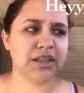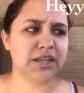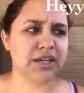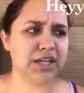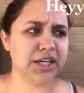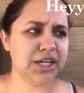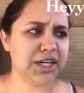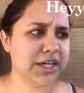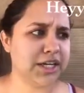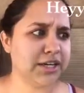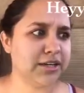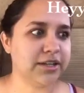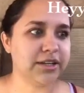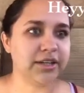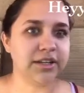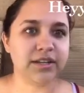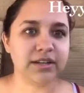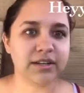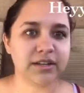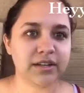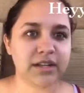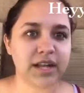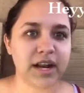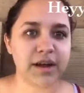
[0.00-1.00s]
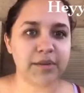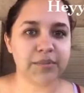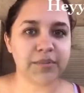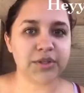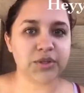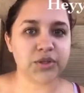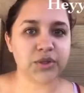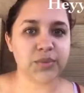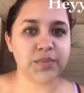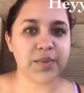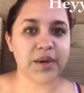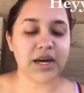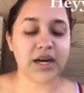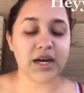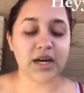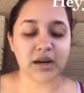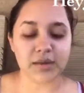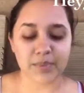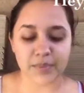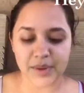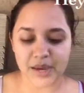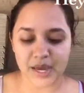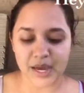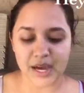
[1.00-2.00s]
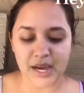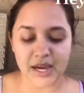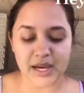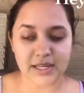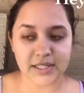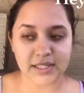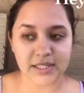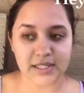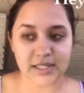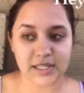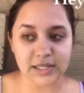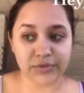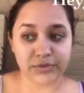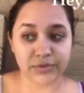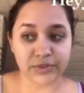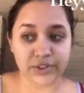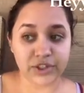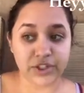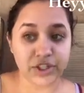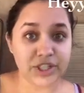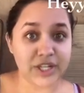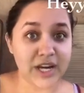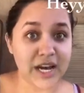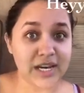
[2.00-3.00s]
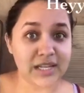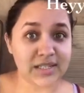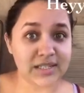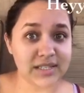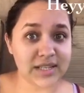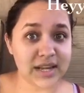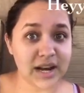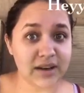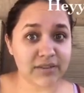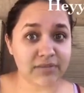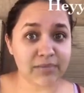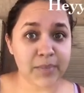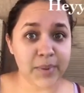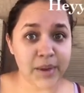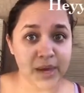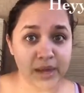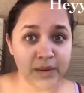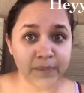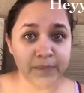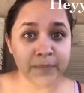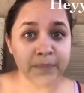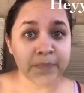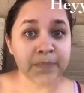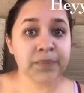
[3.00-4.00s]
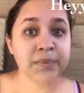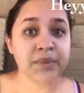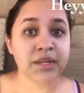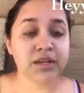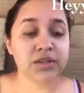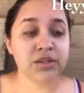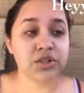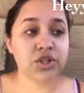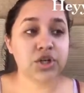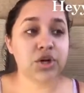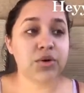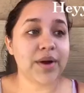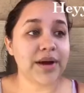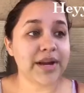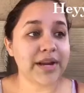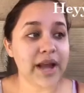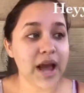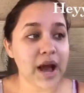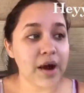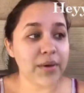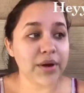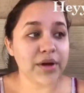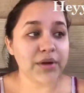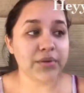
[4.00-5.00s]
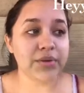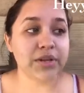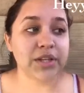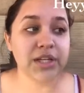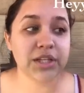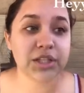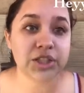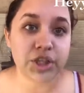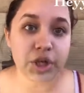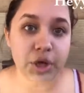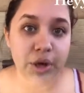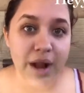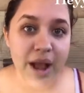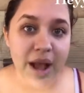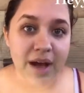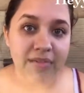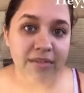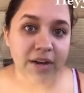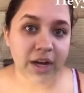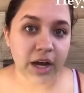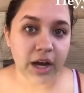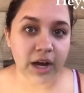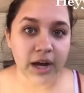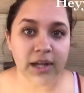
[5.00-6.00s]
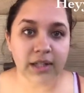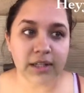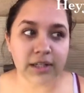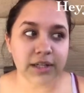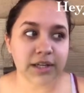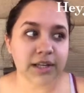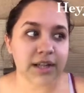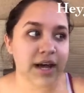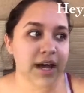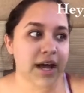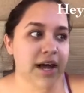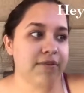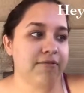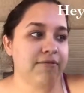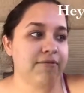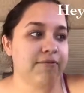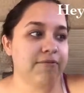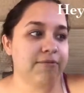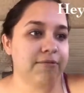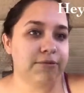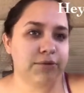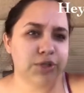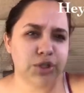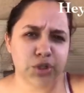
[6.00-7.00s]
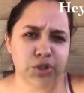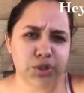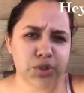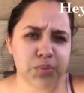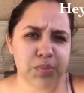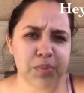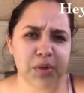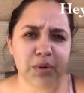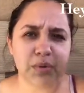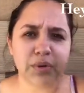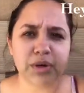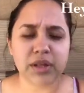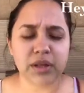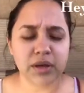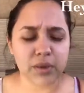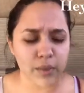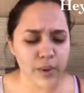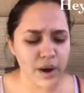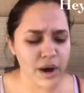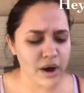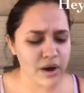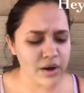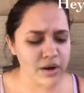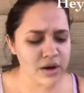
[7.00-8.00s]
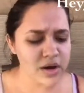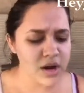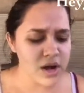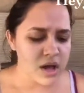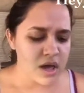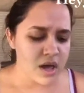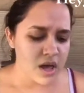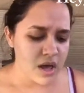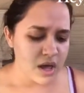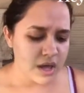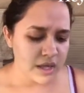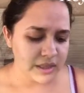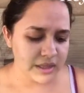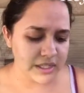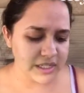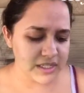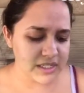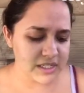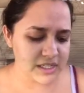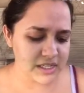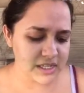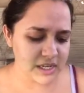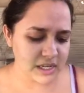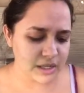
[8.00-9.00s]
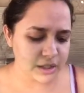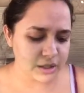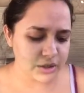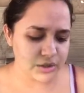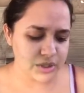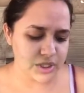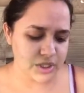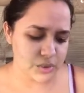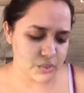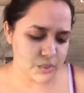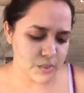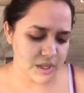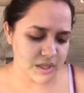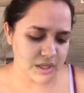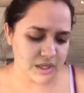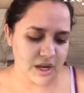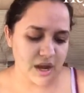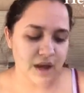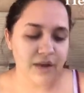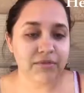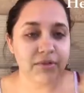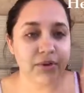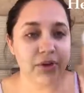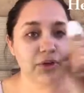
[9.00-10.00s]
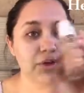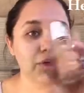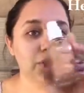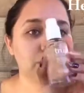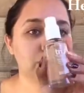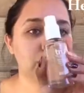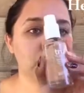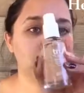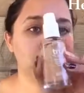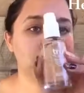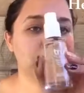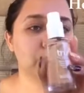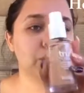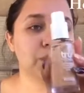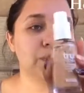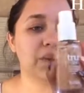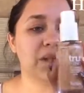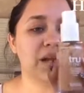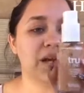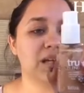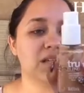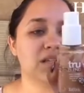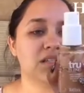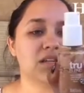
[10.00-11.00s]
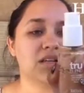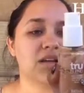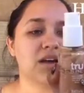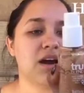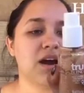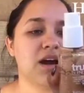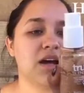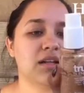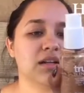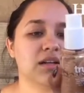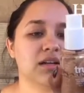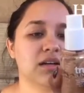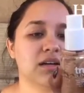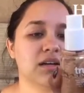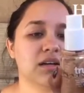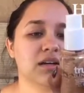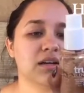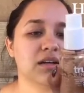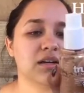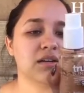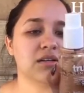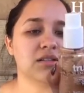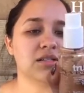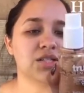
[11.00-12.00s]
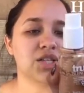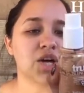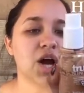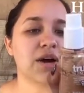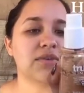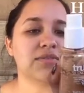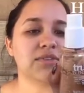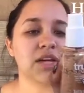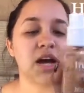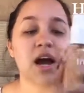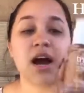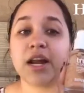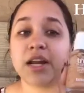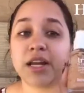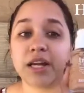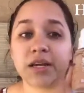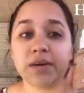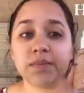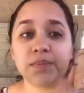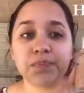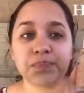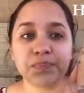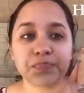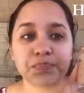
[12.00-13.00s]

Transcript: year that I've been doing makeup, and different shades that I've been. So right now I really don't have a color that suits me really well. This is the closest one, the CoverGirl True Blend in color Soft Honey.